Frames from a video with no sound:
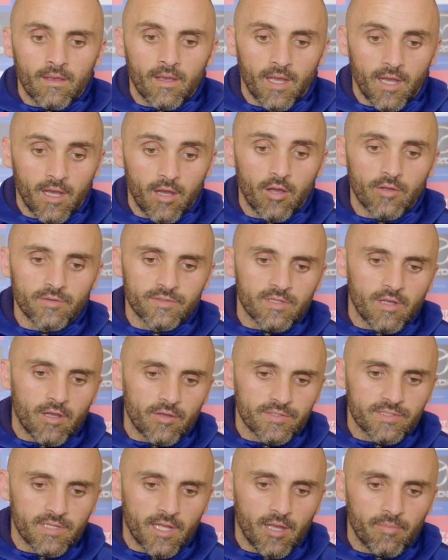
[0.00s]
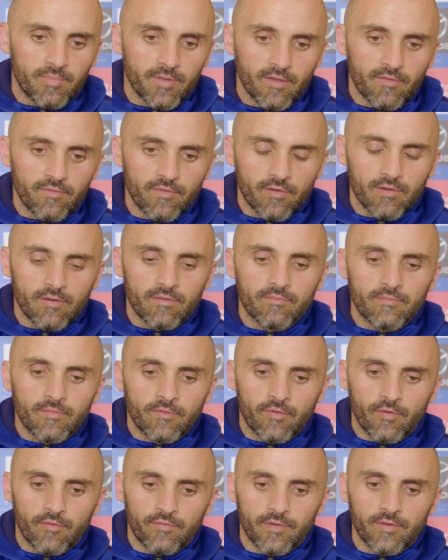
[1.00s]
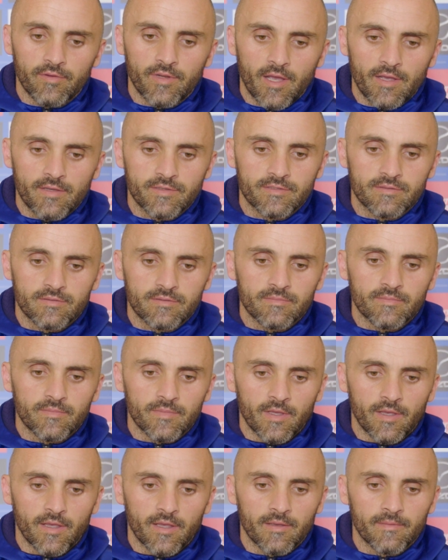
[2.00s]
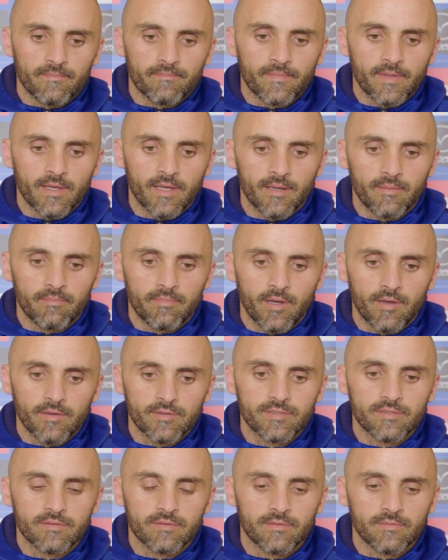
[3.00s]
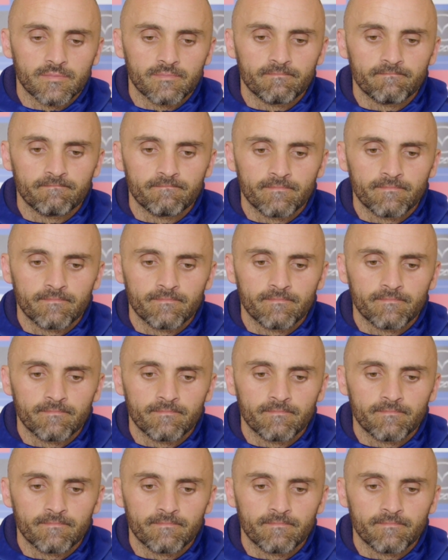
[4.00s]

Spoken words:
I'll stay up here for a few days, post and